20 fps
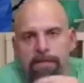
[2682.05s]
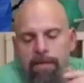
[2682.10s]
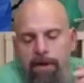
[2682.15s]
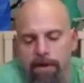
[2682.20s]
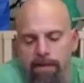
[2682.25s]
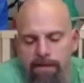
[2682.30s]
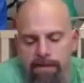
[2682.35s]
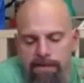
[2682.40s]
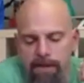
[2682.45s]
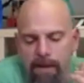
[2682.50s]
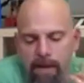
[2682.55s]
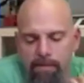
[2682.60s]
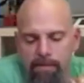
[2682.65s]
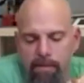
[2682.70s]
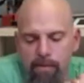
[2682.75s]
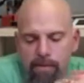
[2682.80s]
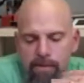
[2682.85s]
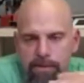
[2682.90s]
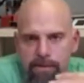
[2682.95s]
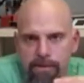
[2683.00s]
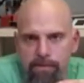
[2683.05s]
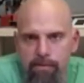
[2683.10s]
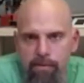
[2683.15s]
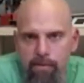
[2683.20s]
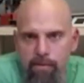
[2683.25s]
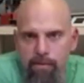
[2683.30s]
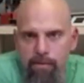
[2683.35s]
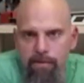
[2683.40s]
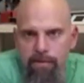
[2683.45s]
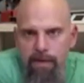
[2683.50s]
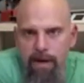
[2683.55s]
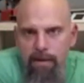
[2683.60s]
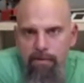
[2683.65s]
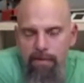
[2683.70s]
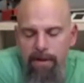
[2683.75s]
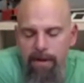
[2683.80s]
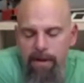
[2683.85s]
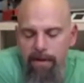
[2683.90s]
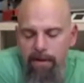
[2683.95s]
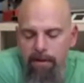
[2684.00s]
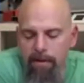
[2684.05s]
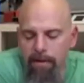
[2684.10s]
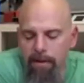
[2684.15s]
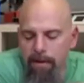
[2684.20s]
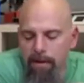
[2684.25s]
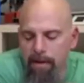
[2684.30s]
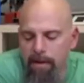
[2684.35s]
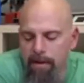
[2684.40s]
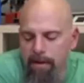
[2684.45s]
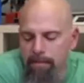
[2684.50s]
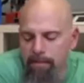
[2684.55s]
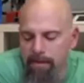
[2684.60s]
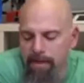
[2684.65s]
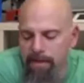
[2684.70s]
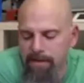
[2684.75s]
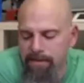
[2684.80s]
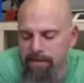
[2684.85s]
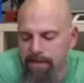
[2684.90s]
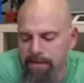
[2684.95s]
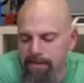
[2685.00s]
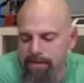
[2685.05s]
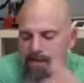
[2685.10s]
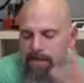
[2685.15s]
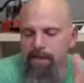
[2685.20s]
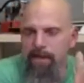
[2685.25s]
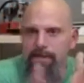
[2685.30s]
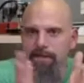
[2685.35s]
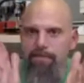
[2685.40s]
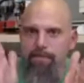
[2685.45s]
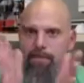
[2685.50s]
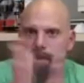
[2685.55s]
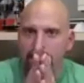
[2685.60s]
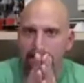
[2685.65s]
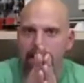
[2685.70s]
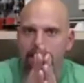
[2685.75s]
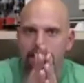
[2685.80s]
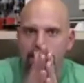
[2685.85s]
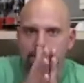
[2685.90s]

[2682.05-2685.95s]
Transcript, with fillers: on the top. You want a smooth top layer because these things matter.